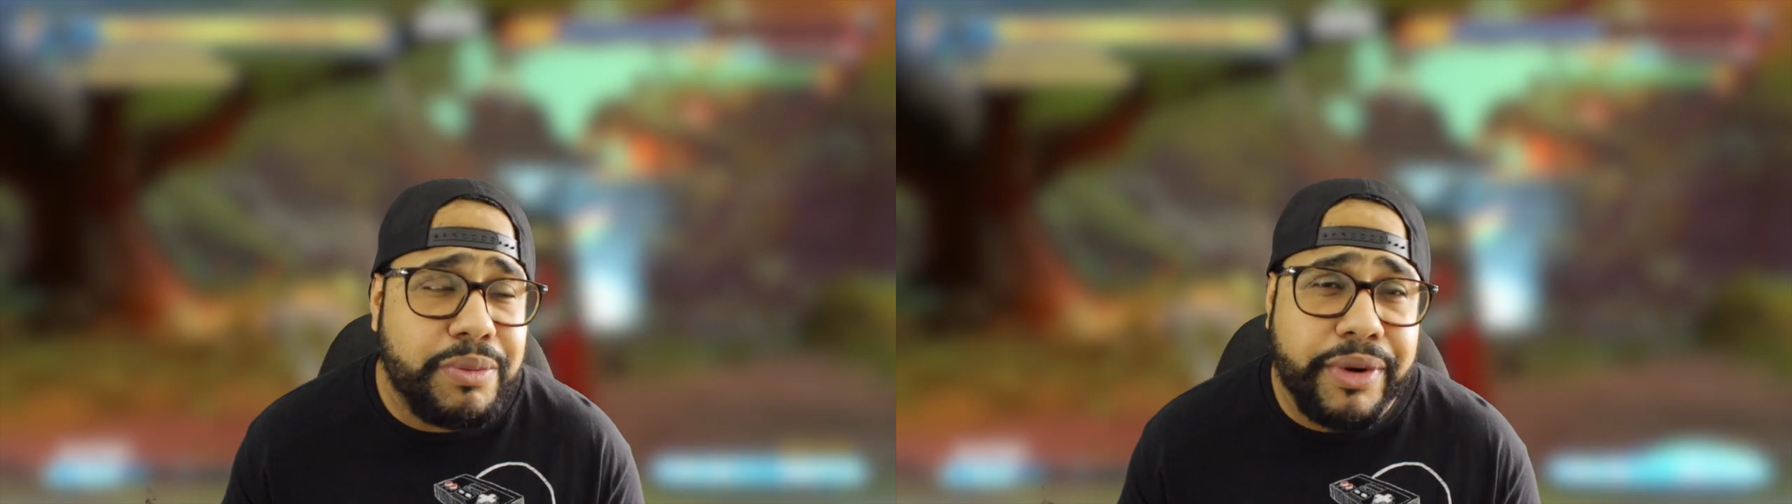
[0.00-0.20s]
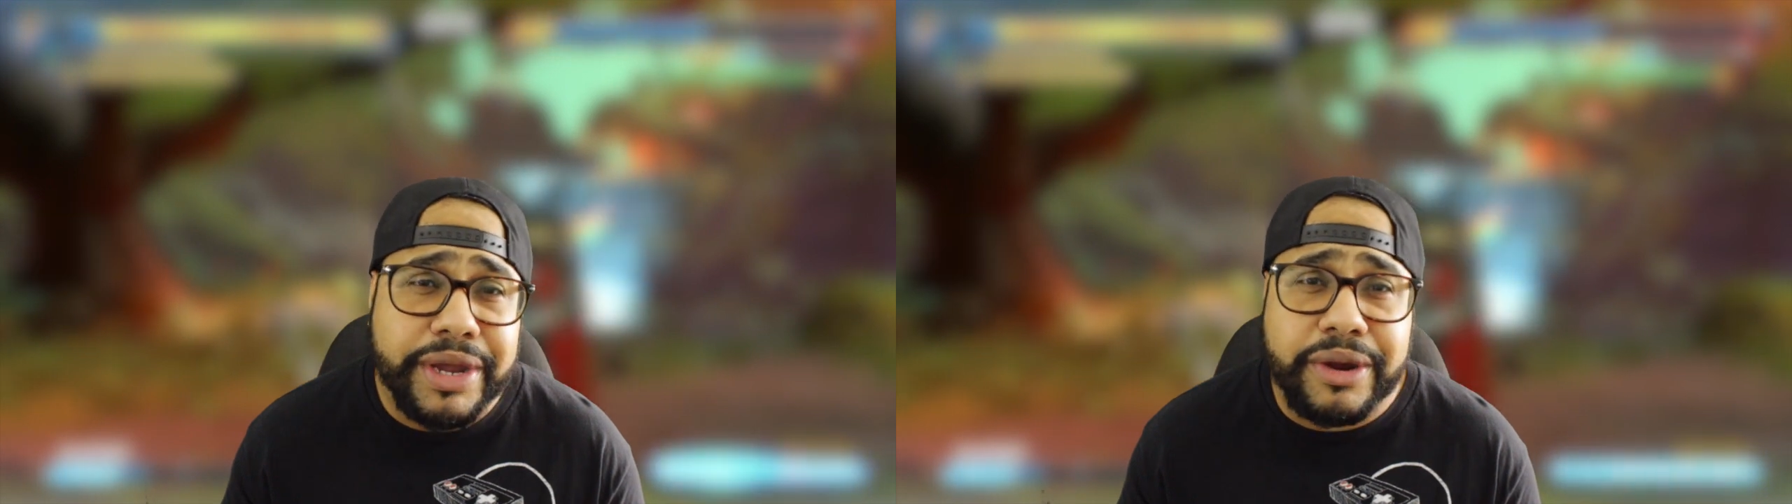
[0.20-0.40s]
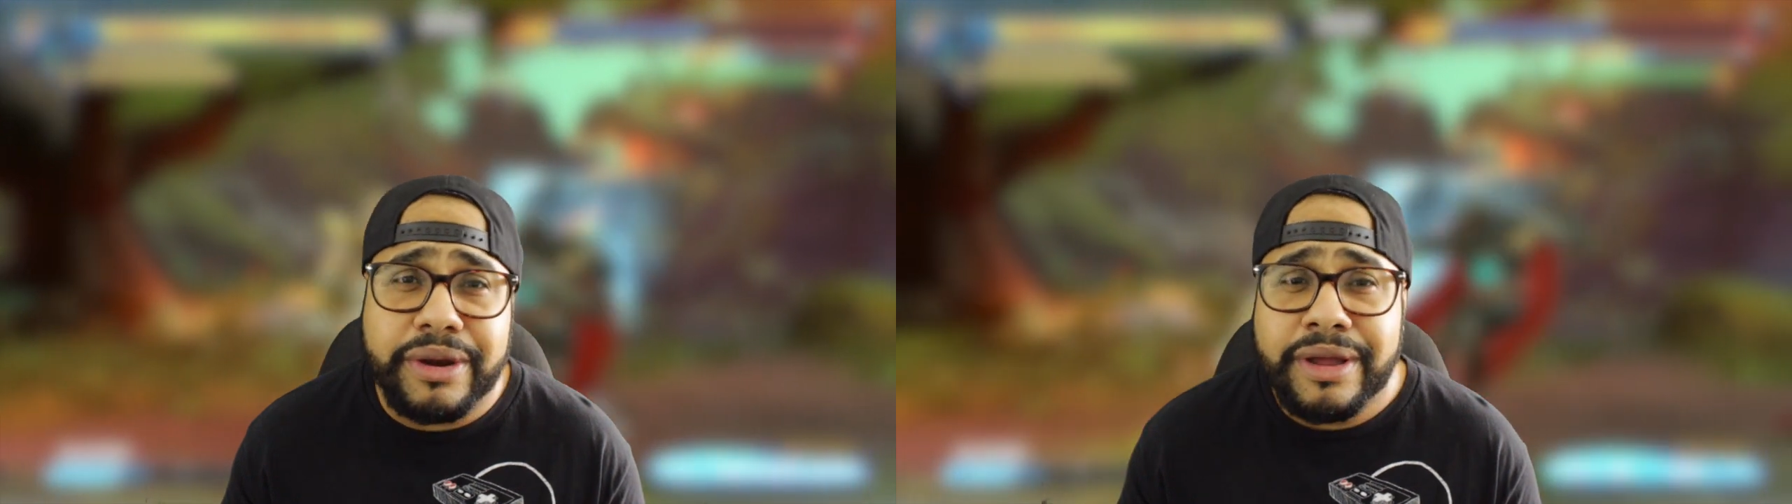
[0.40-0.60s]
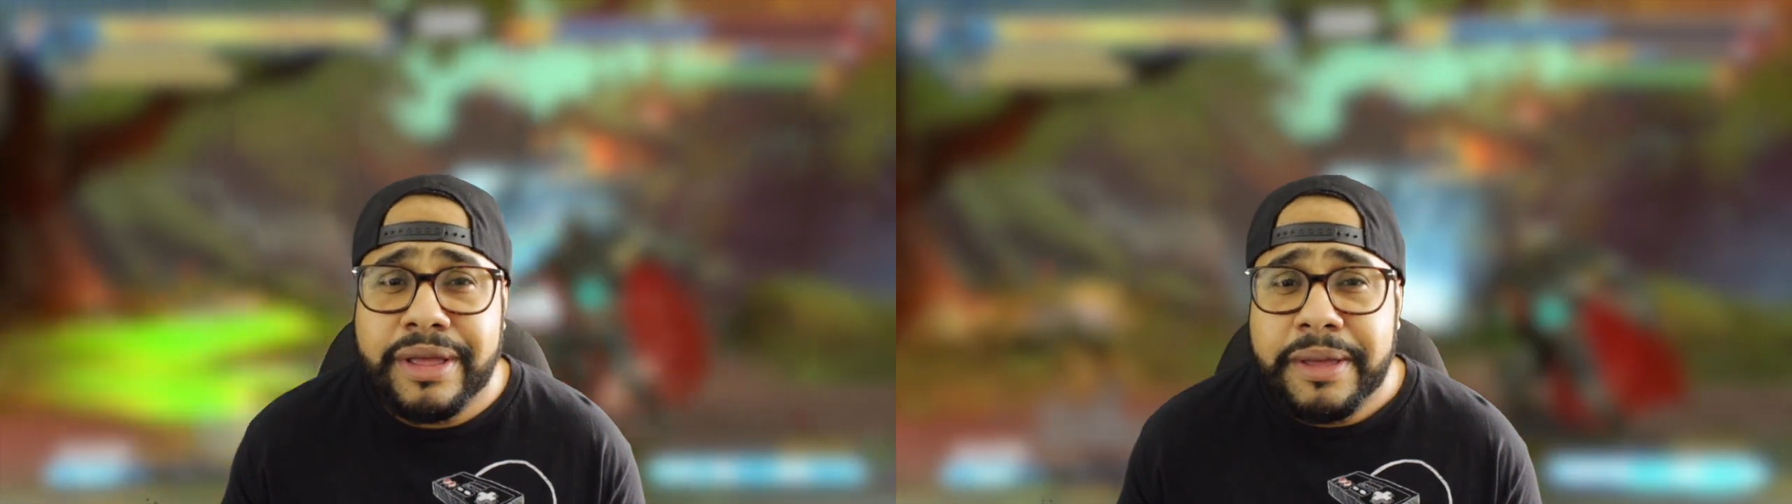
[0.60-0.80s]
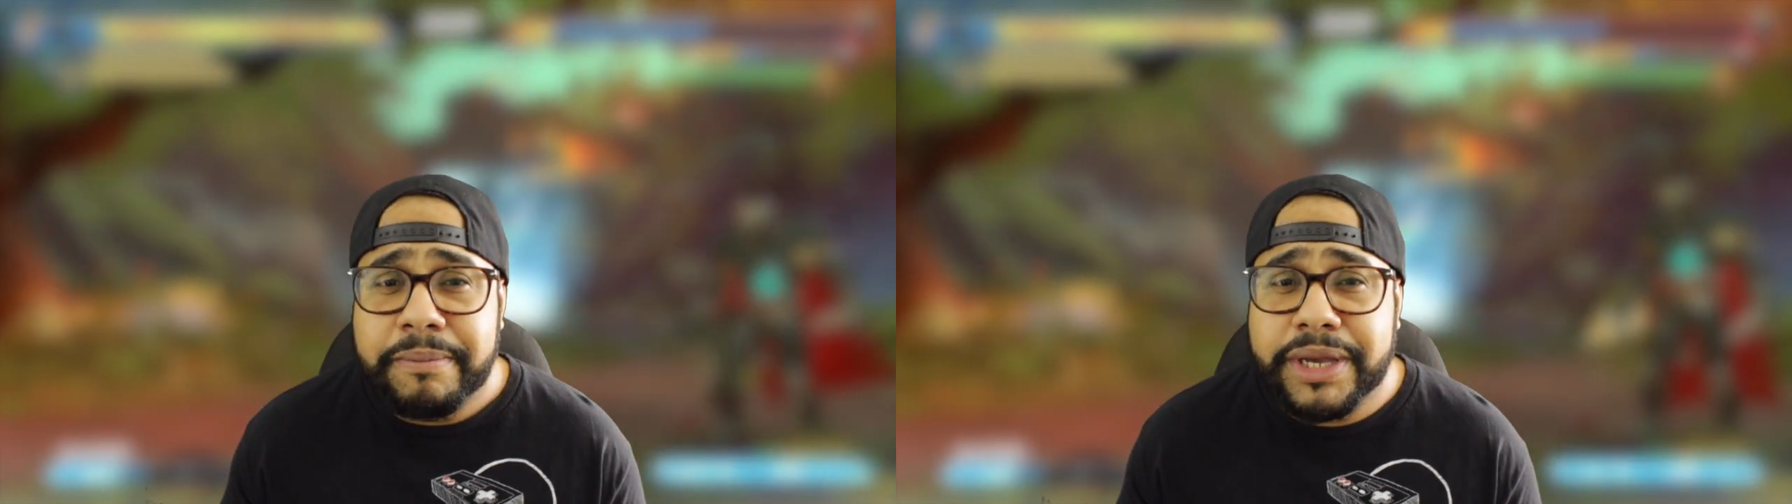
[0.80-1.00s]
breaker
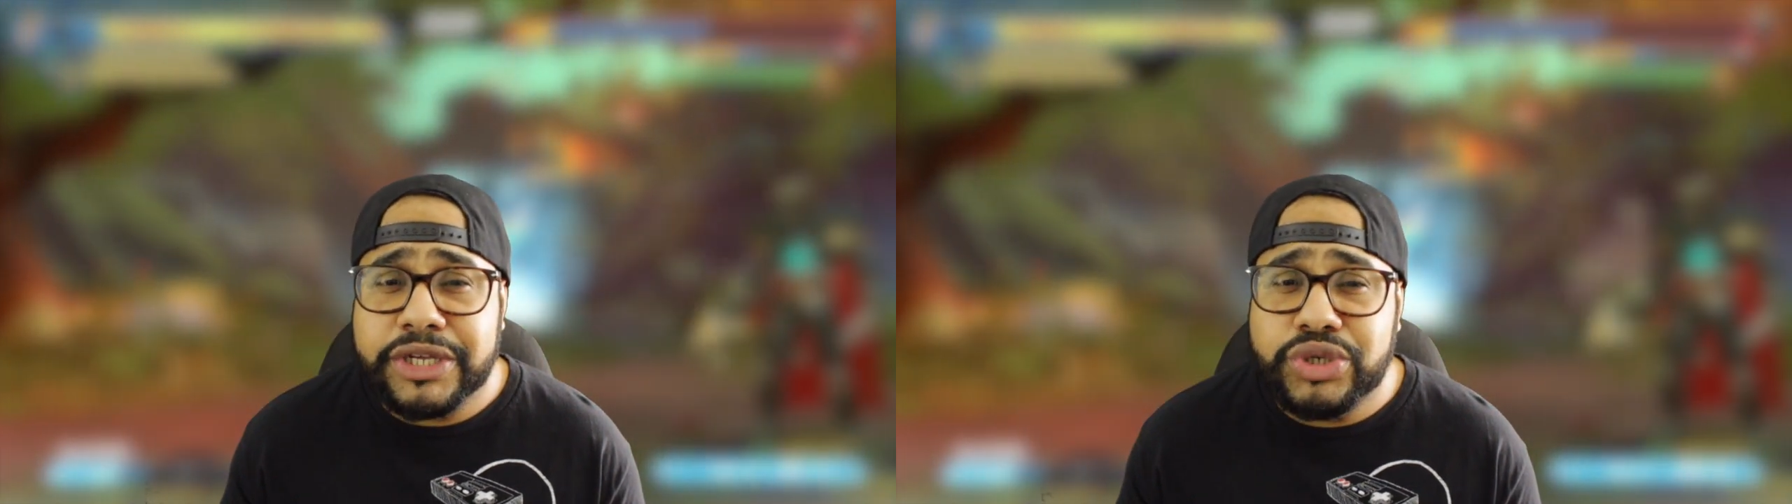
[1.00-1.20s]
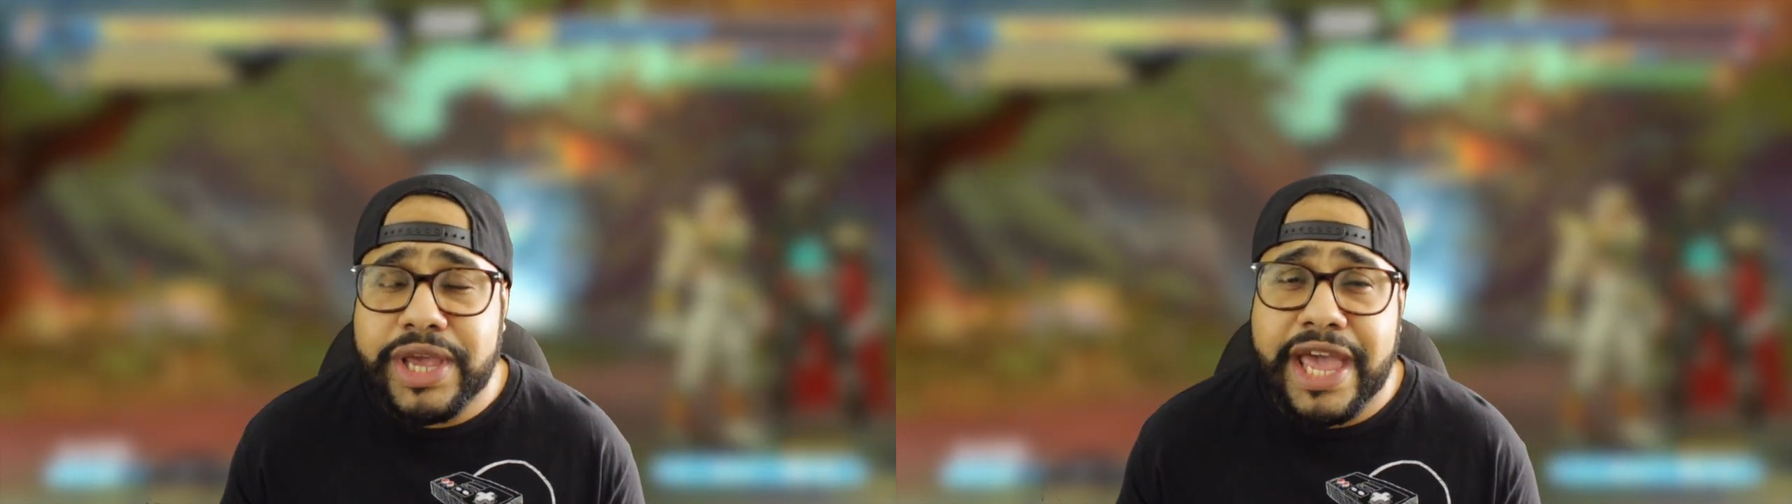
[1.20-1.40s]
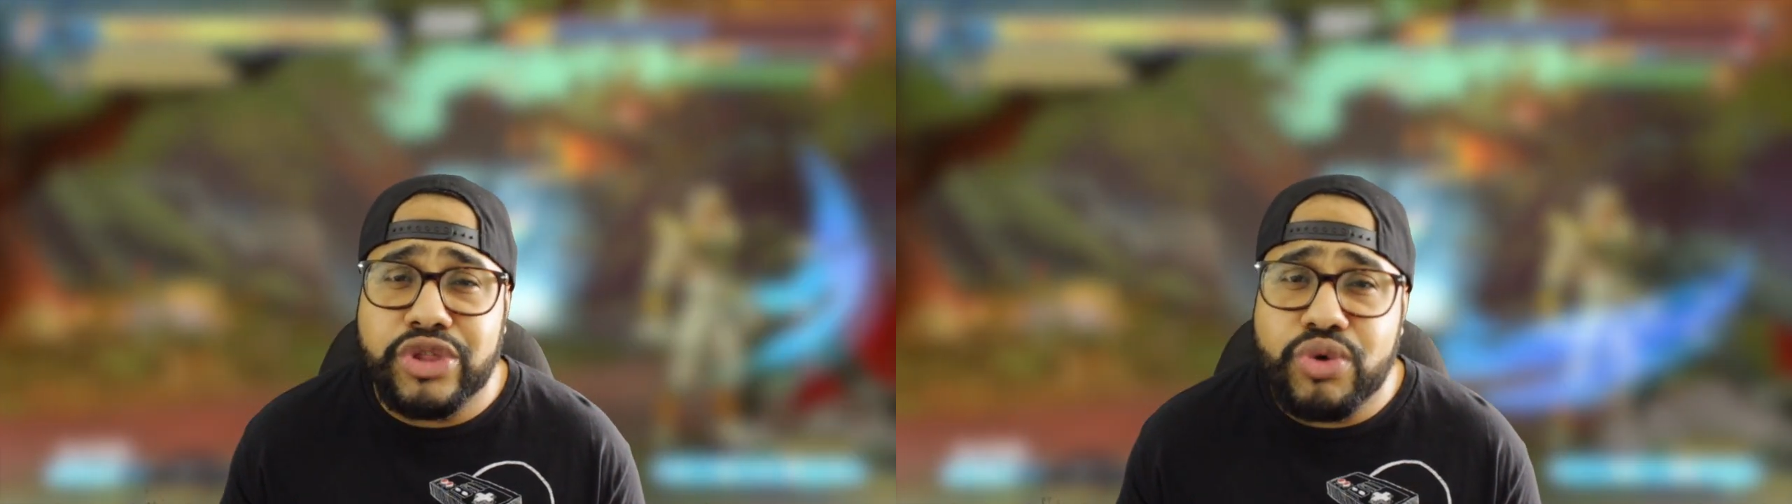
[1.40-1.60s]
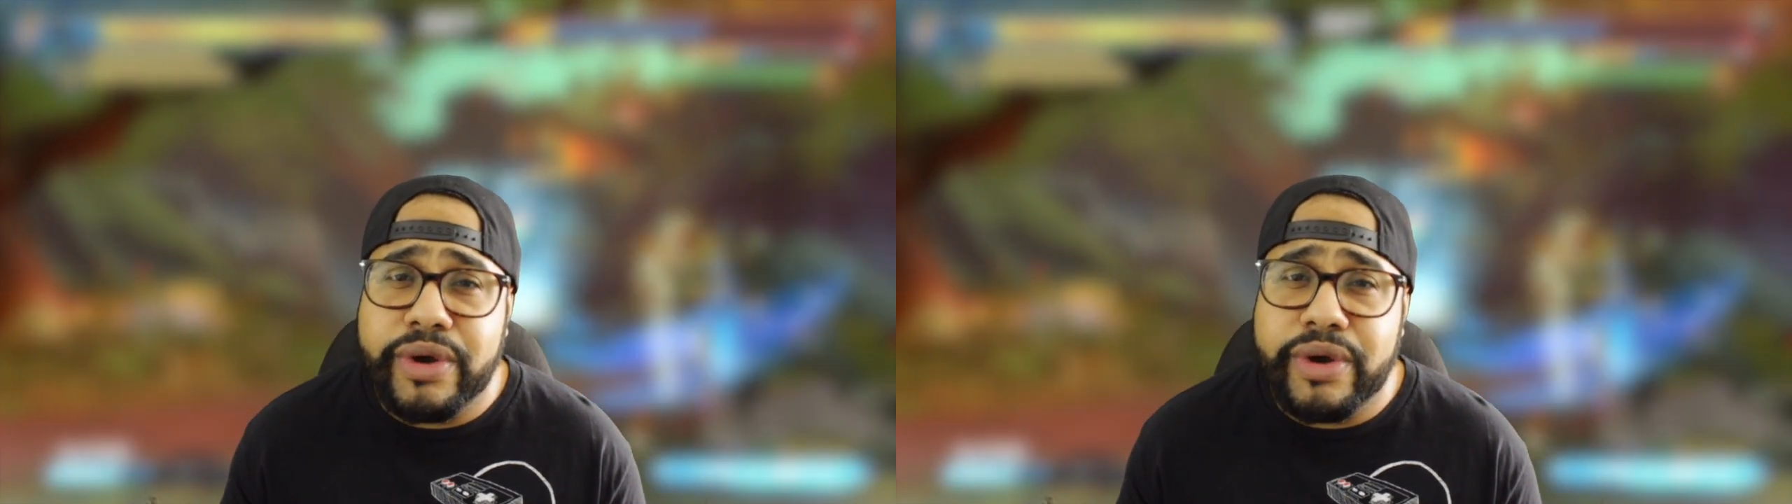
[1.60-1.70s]
because you can't